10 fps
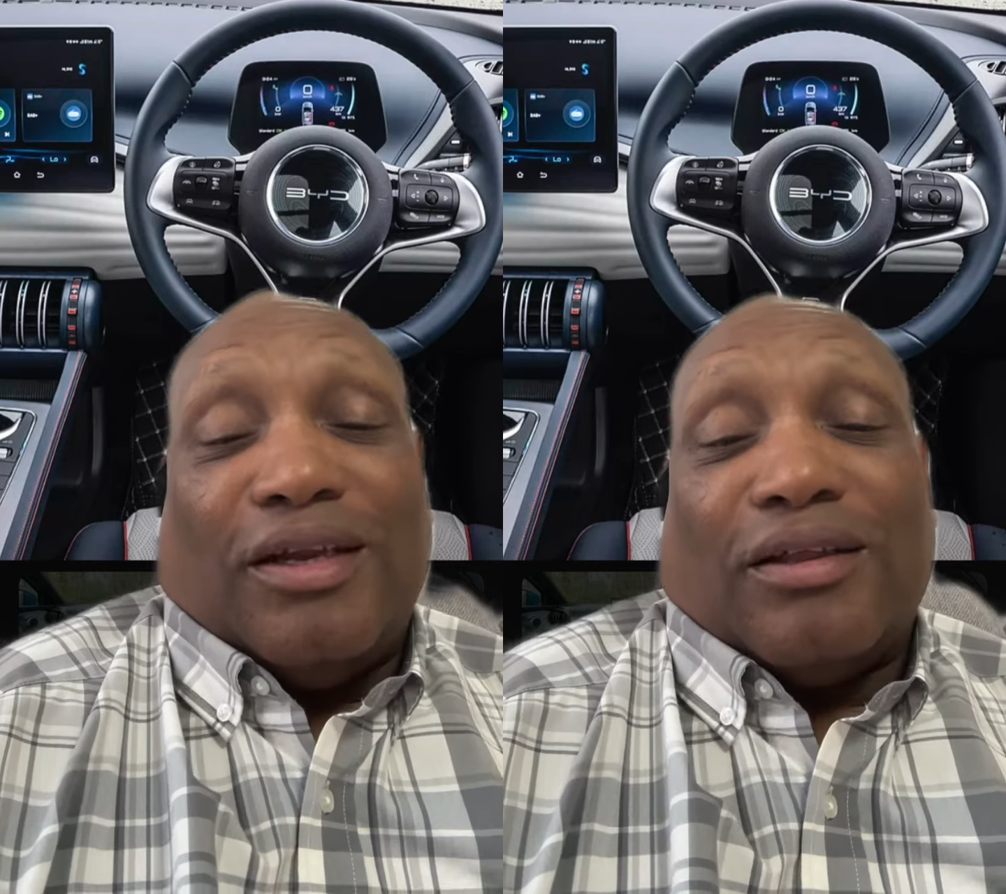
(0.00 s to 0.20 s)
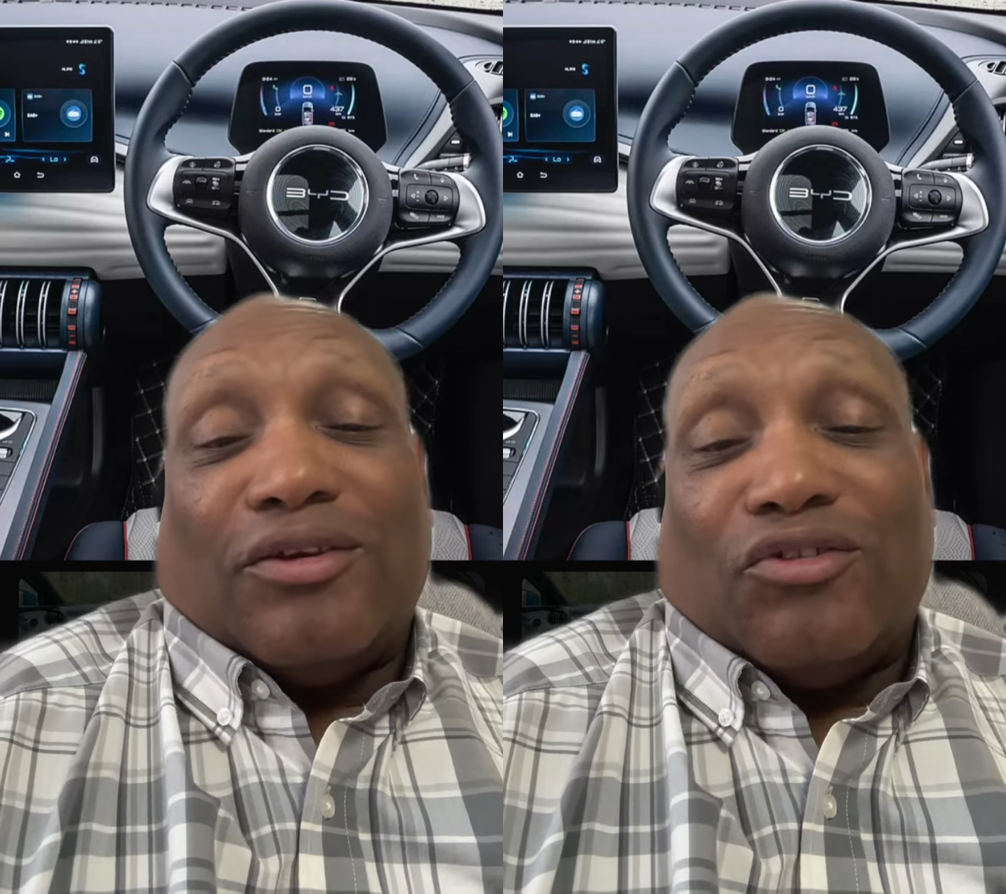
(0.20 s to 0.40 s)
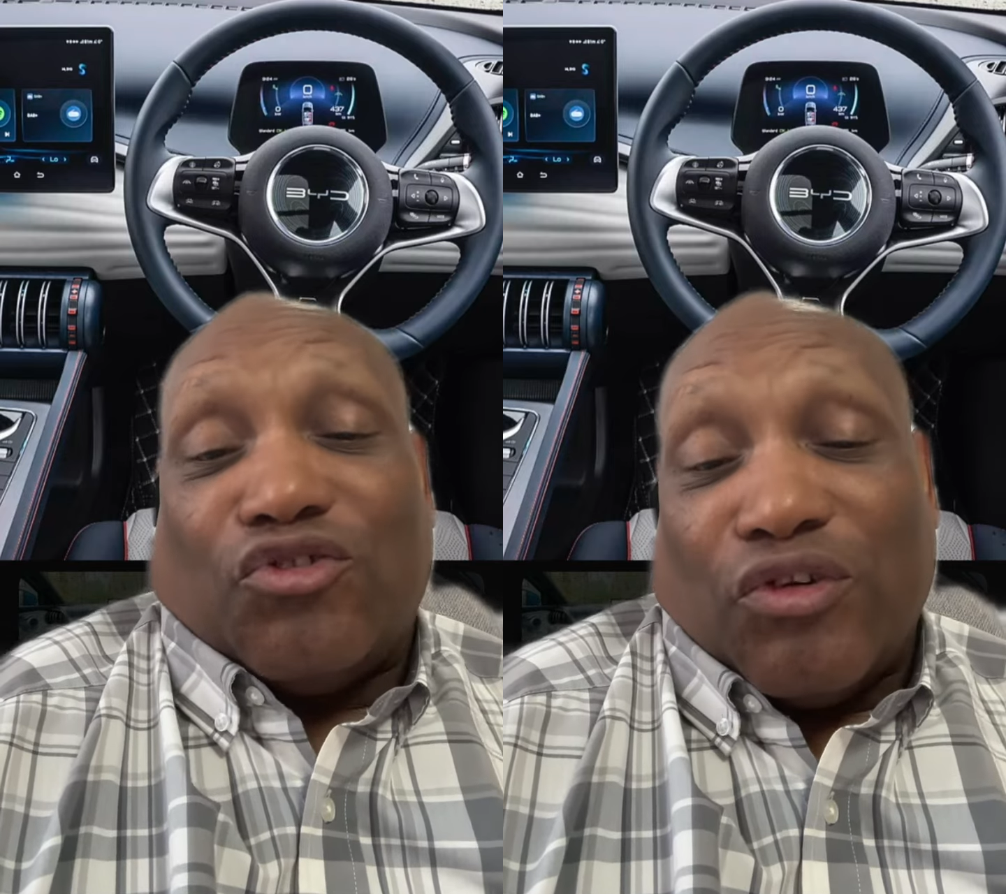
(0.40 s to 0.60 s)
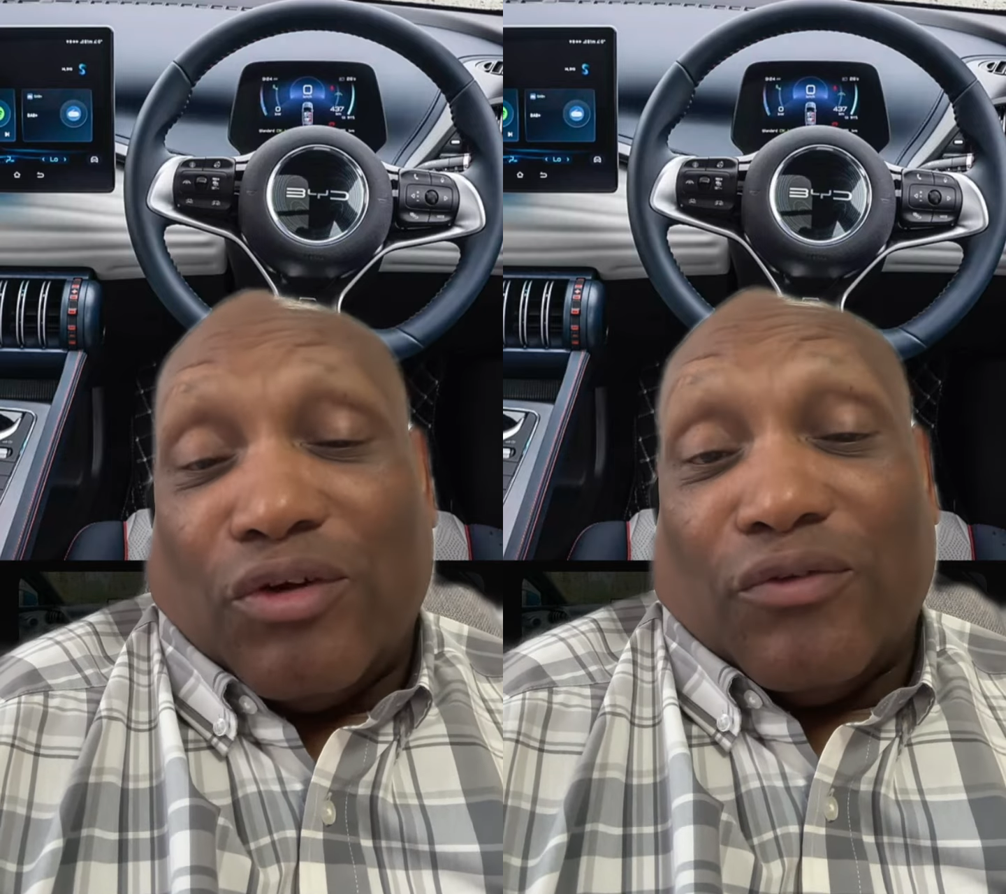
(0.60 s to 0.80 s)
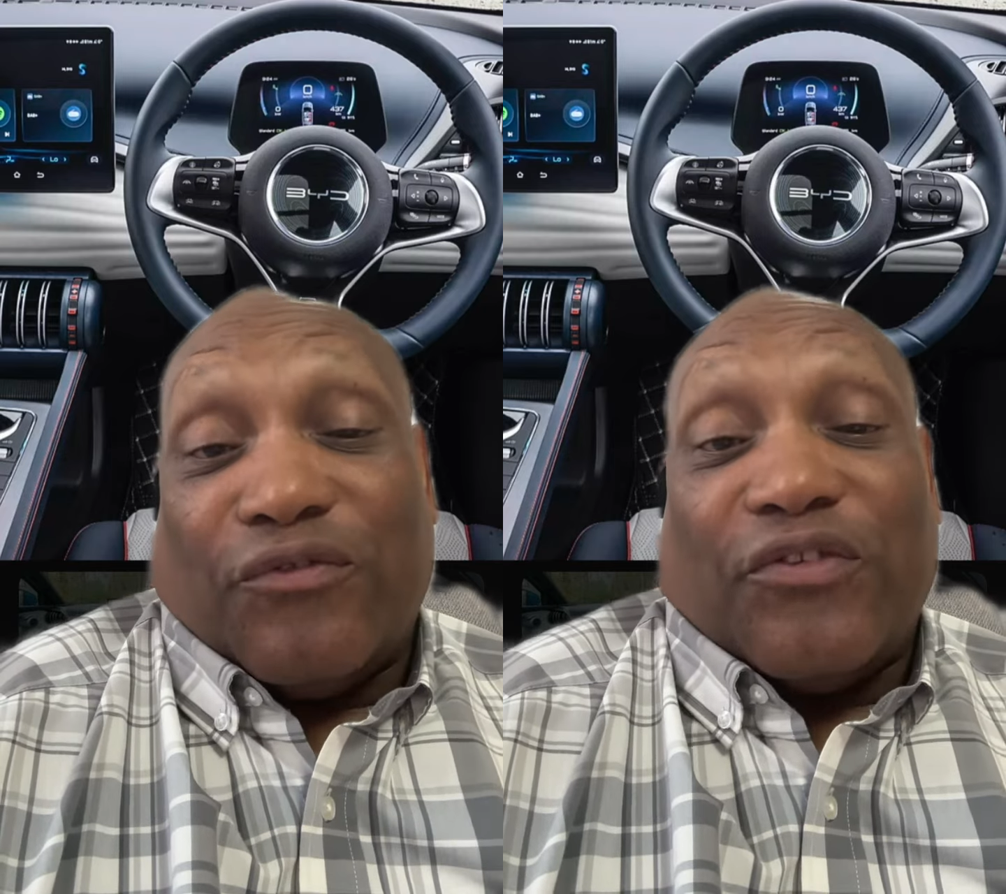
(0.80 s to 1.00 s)
doesn't
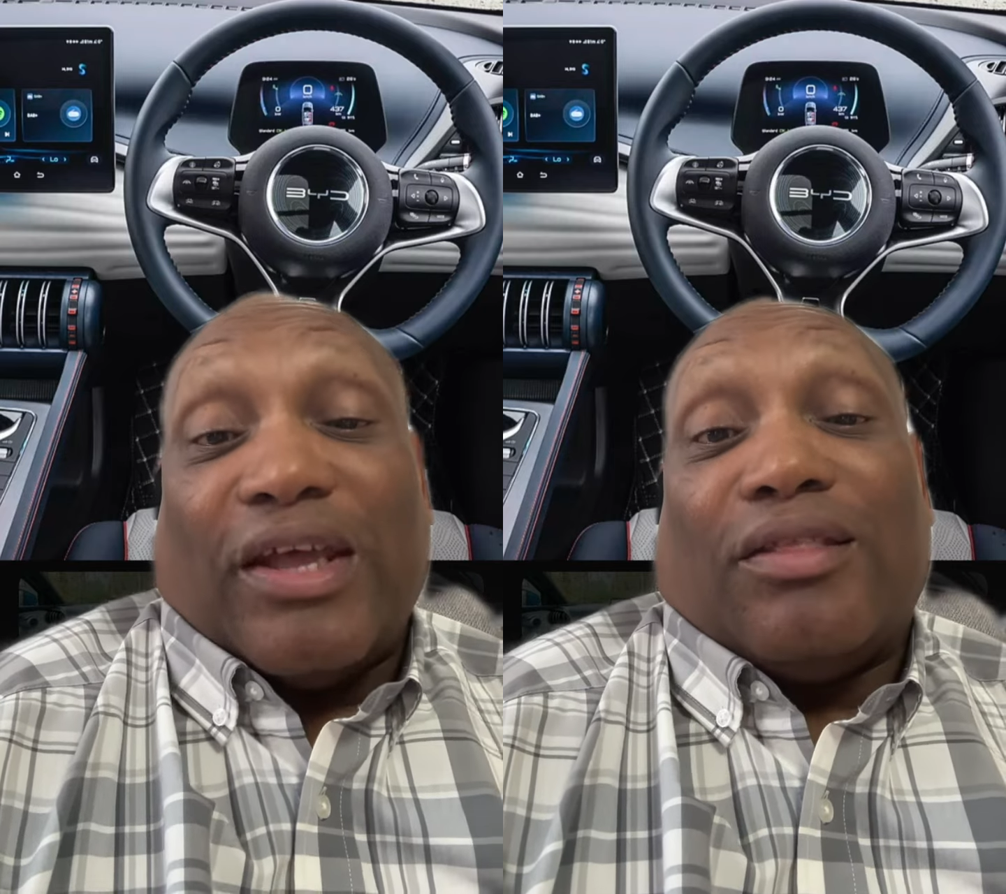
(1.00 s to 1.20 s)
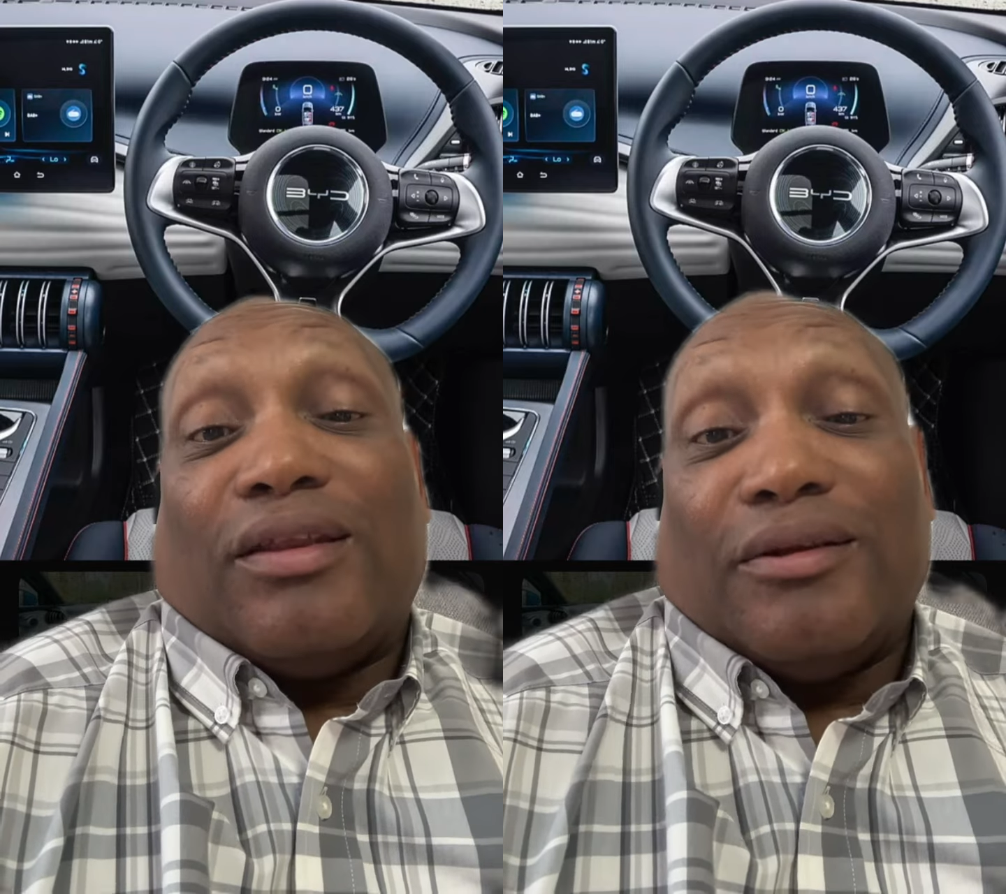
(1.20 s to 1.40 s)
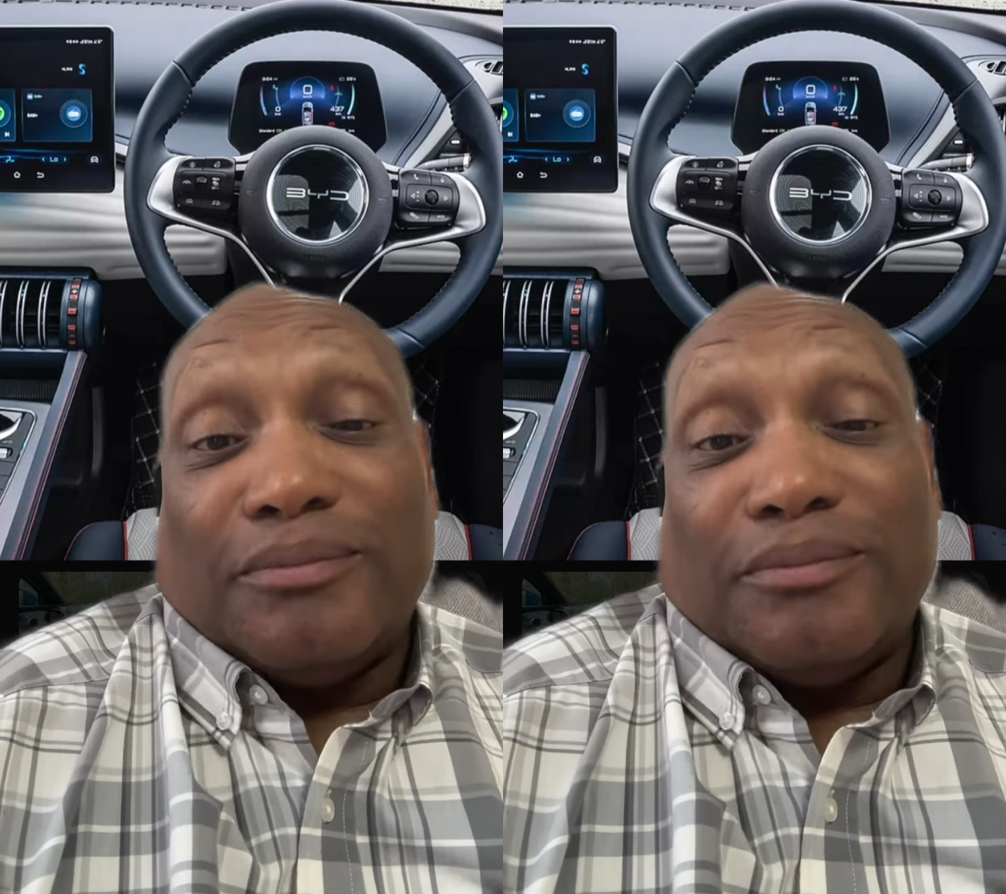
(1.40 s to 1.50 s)
trade on faith,